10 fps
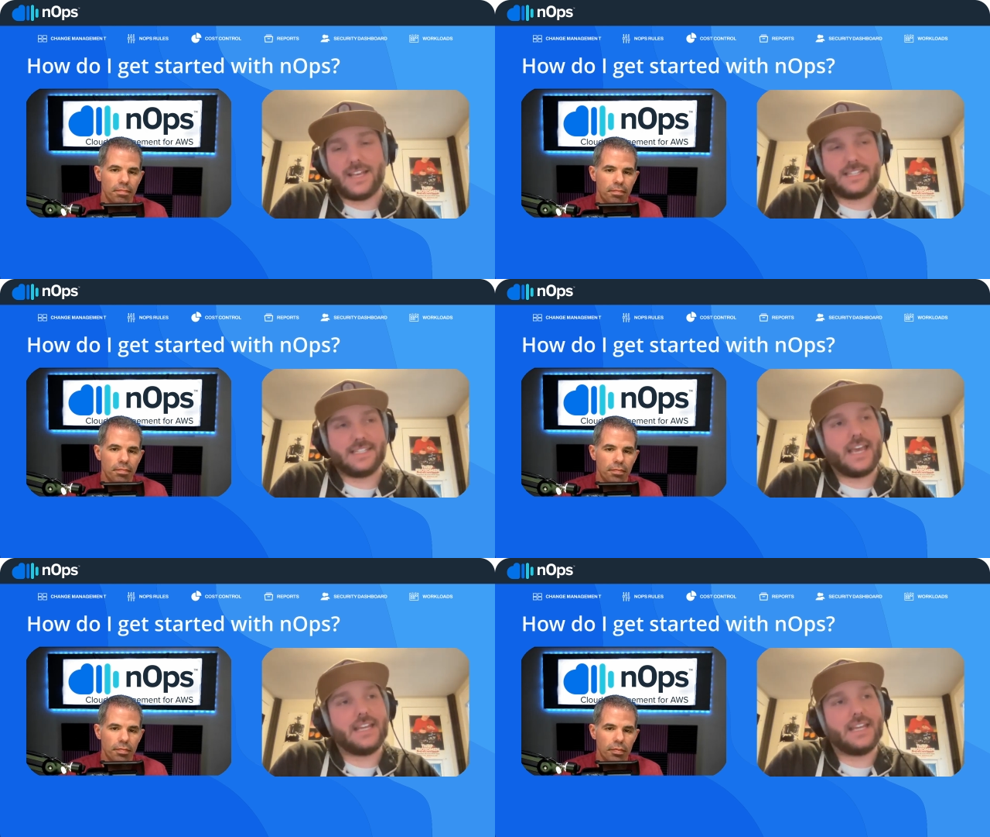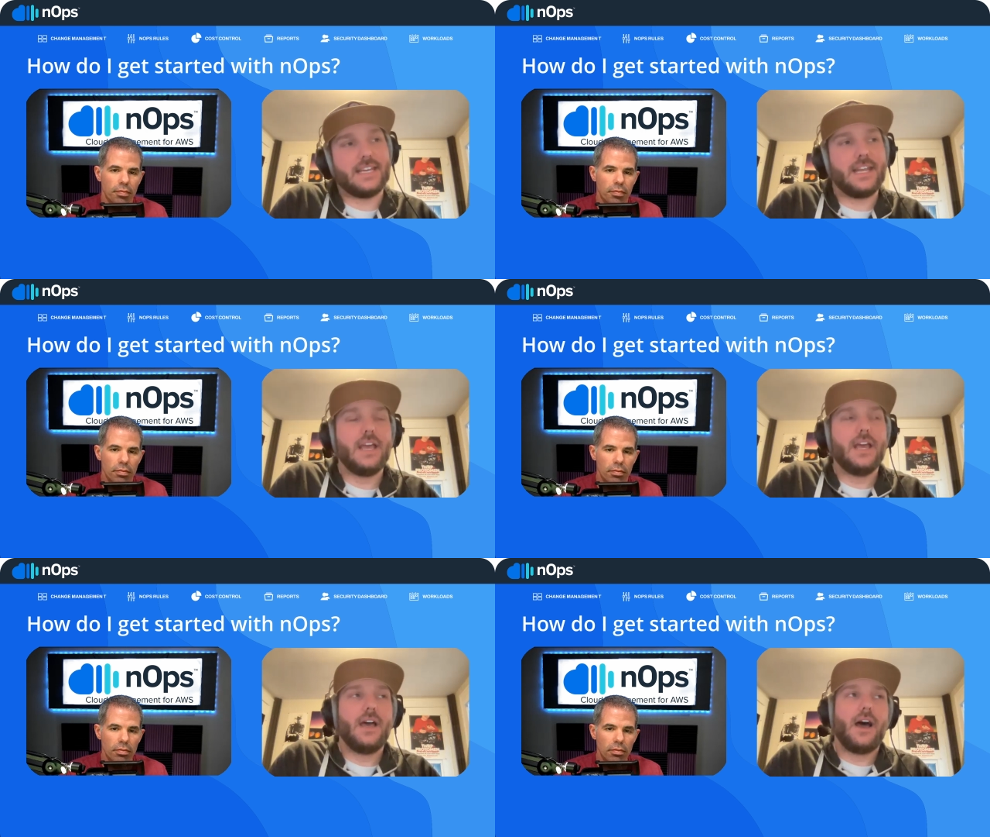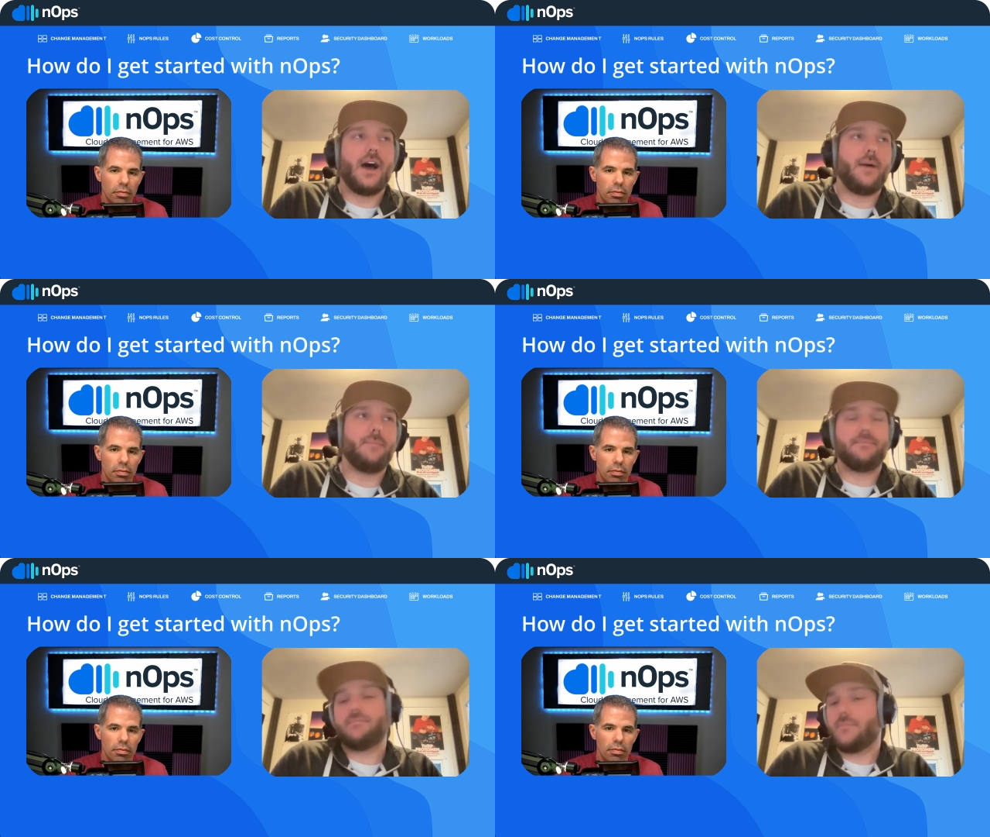Speaker 1: as intended.
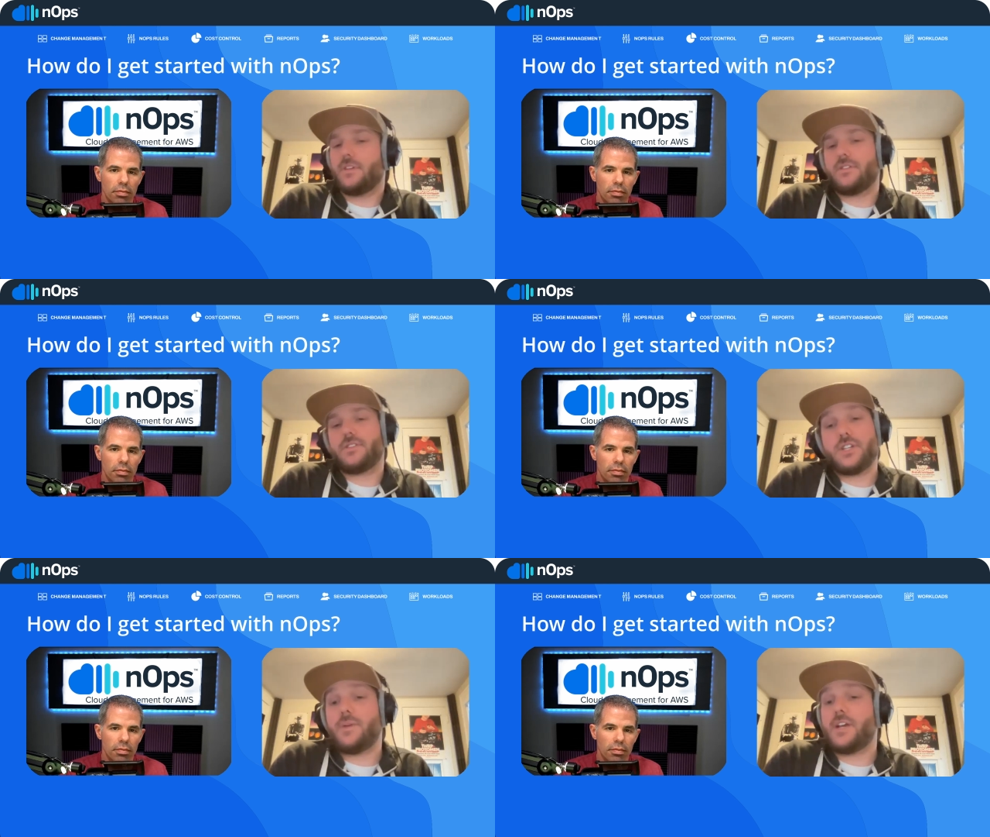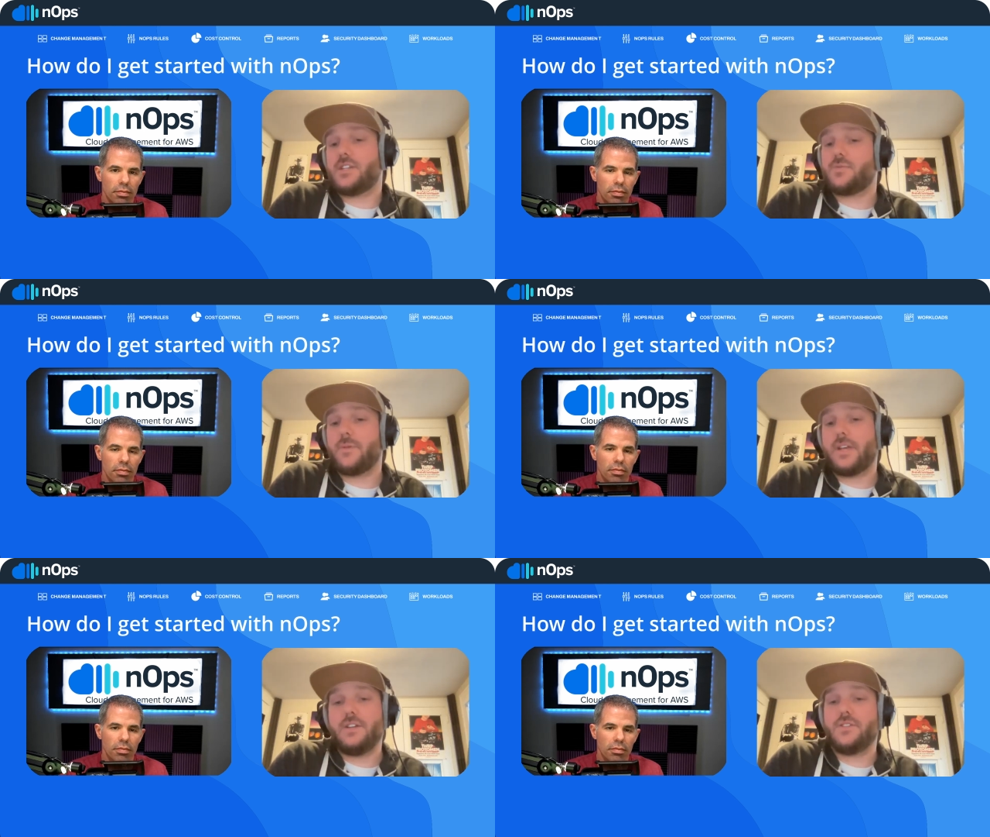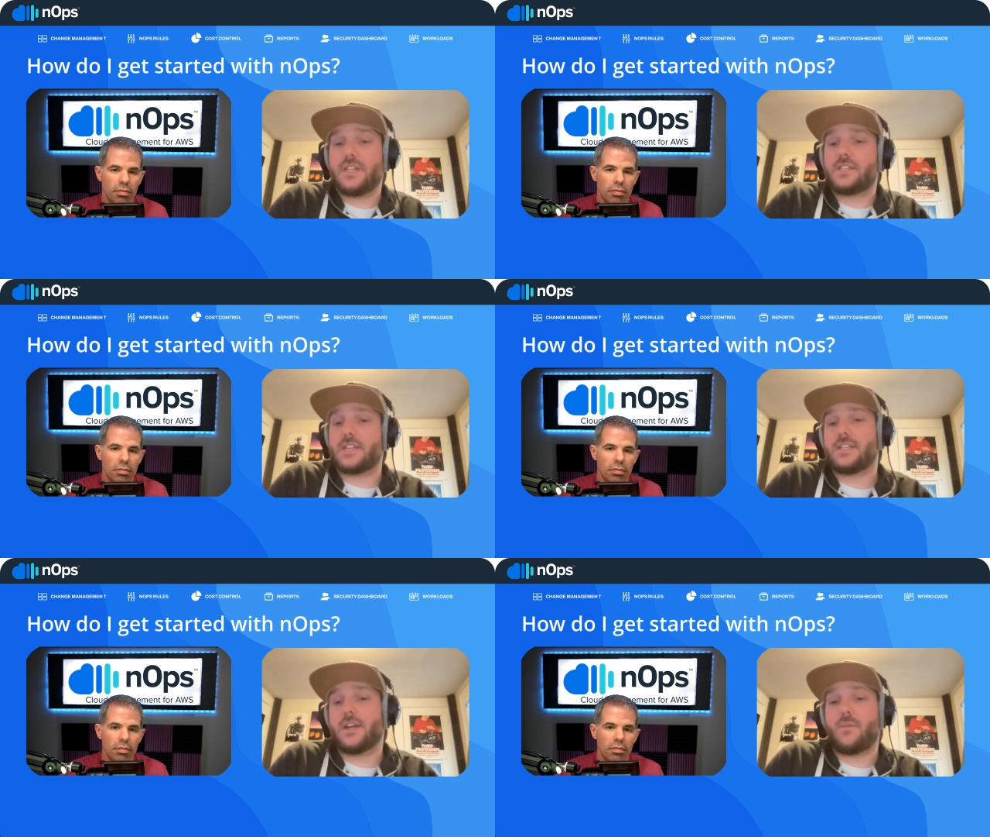Um, there are situations where we can use
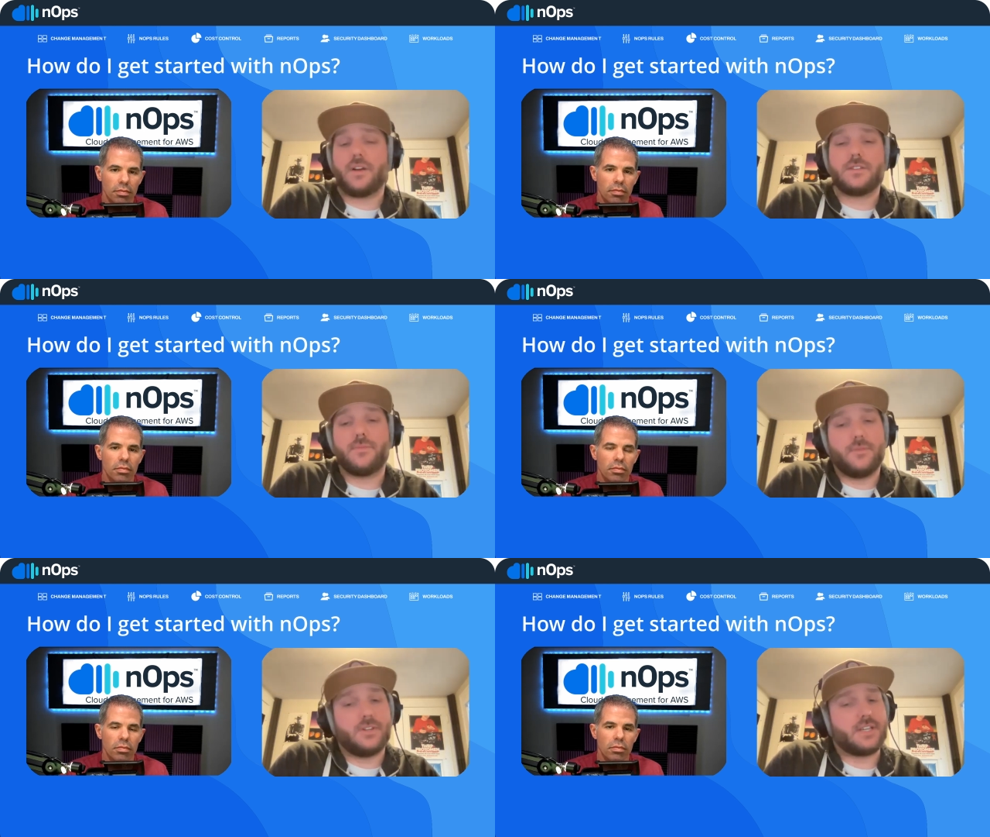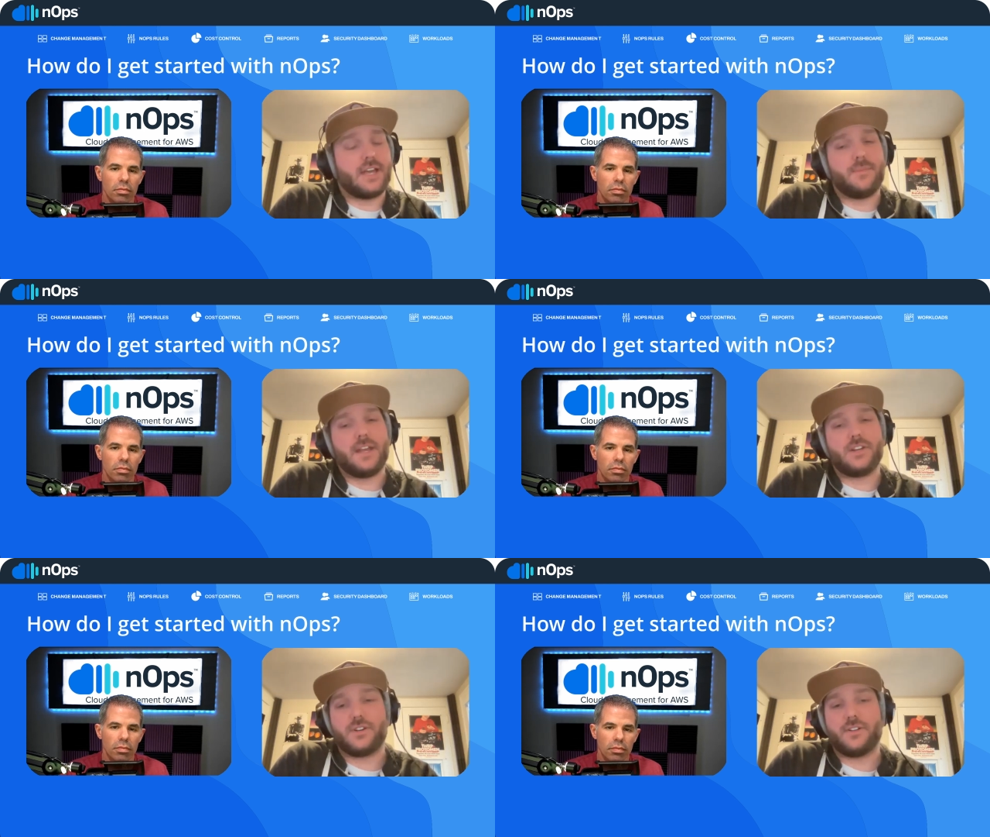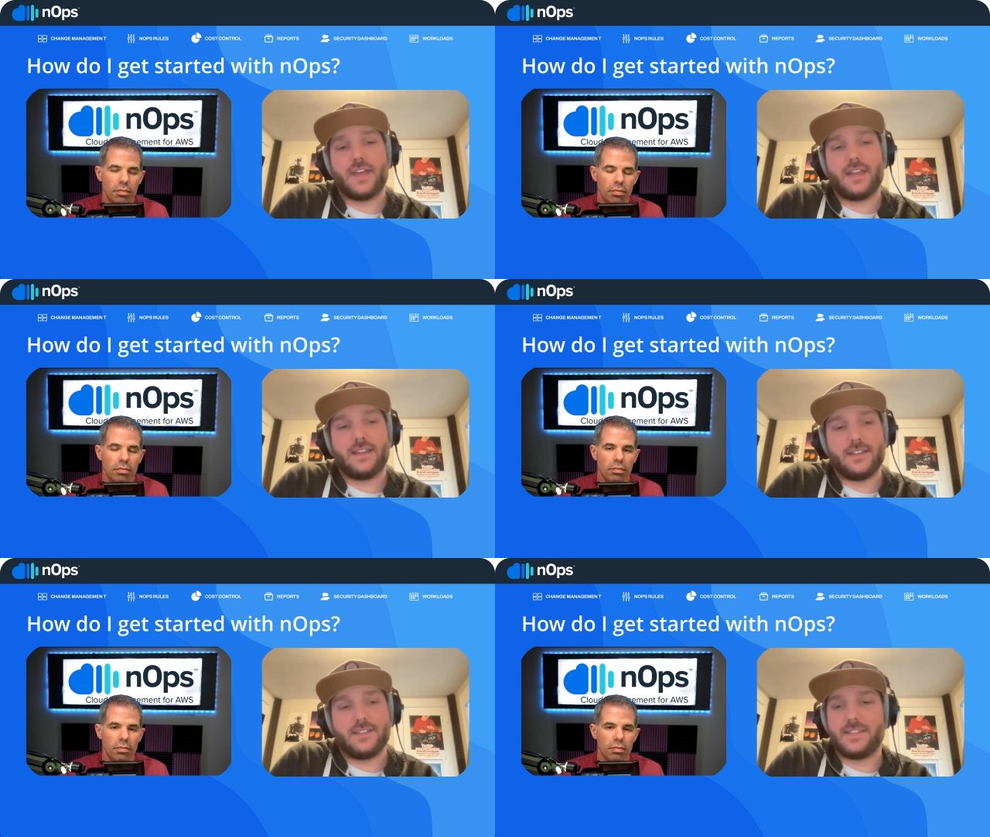existing ones, but we just got to make sure that it
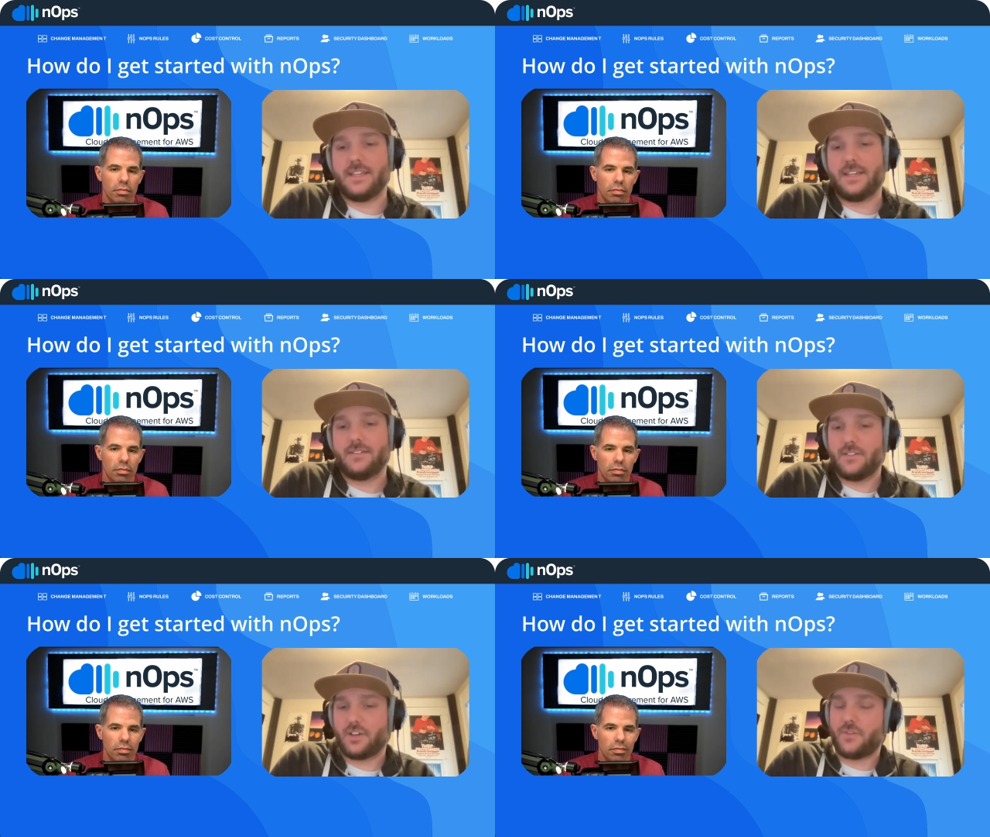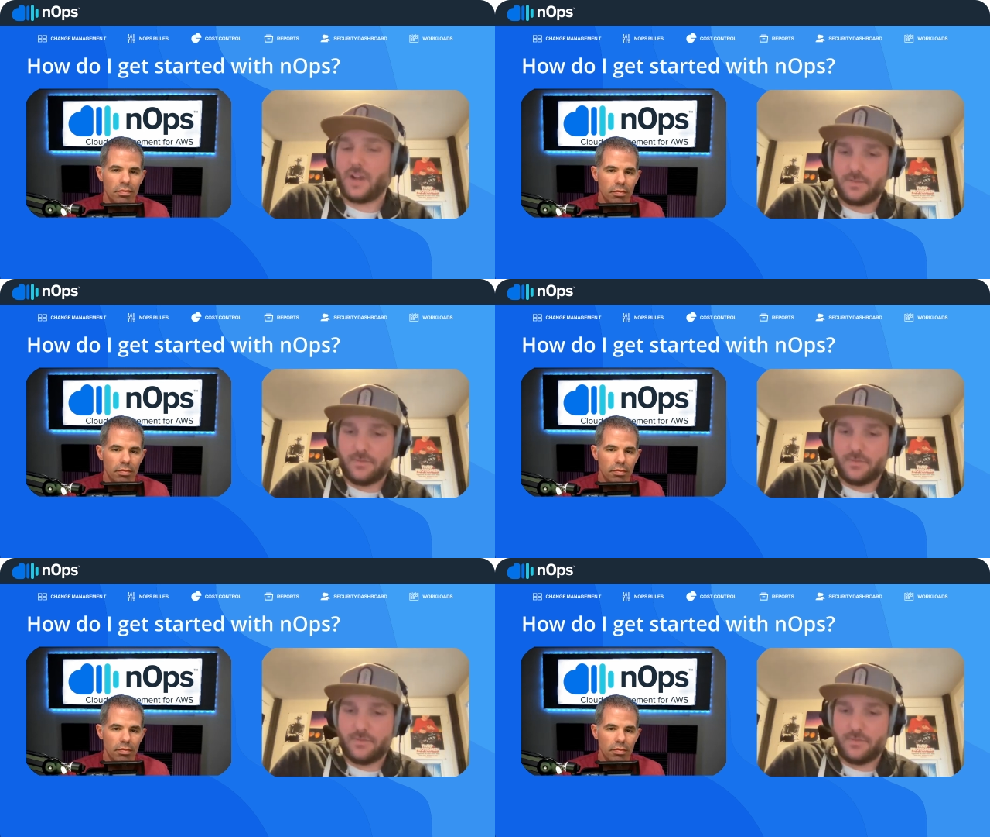is the the correct